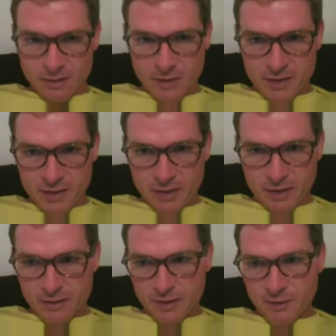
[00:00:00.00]
three
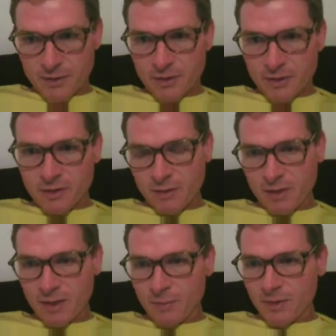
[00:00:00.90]
cycles in a row
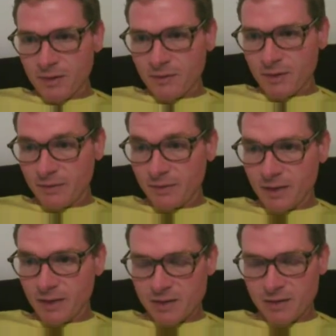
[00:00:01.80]
coming up of
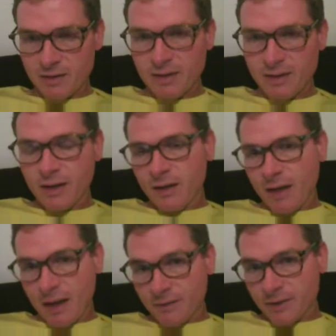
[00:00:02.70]
inflation
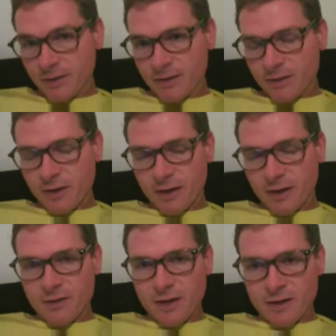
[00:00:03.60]
after this credit
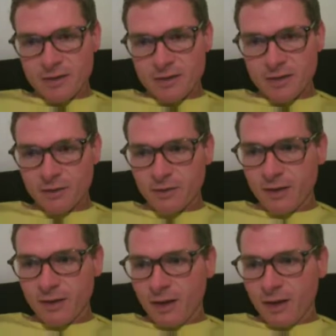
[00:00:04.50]
contraction cycle.